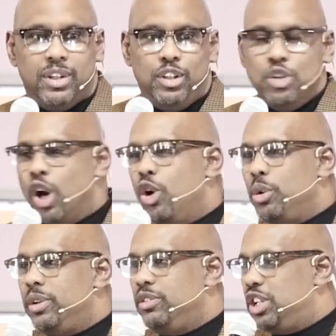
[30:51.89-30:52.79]
You know
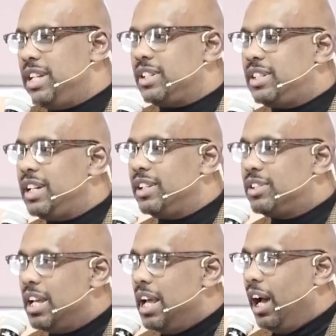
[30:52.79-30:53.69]
who Jesus
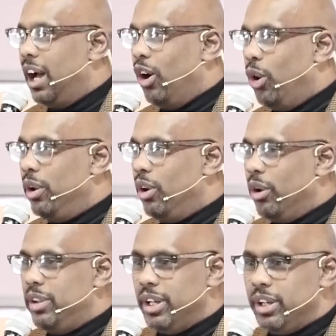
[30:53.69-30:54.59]
is
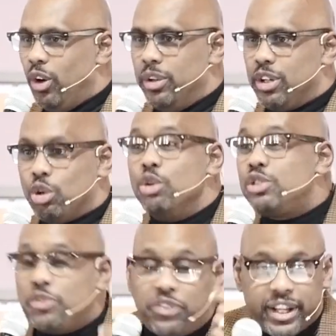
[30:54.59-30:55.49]
on the
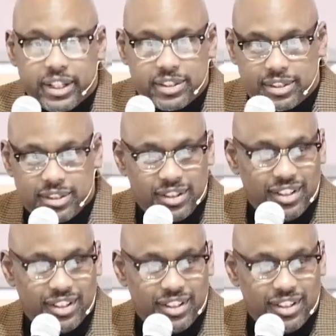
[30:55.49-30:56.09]
crucifix.